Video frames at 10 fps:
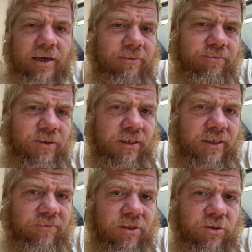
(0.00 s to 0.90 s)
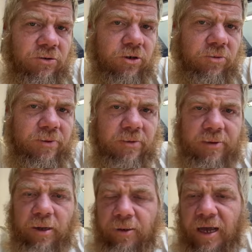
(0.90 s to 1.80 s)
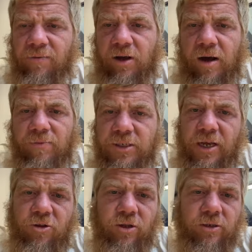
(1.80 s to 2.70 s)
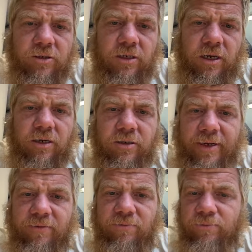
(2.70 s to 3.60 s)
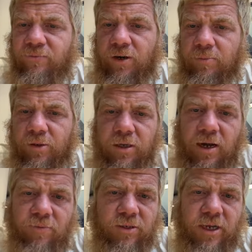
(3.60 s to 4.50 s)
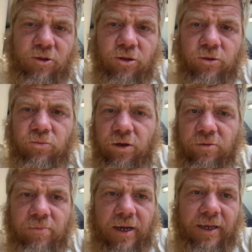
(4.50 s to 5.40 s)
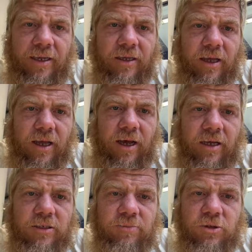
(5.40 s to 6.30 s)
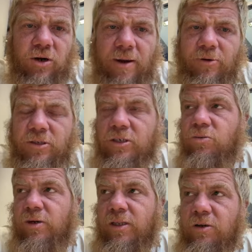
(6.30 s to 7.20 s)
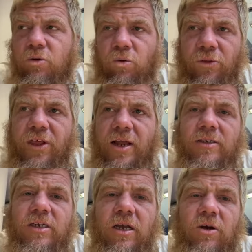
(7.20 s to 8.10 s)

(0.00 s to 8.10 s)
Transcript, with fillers: I leave the door open to be able to have conversations, uh, like verbal conversations with my uh, subscribers. It's one of the cool things.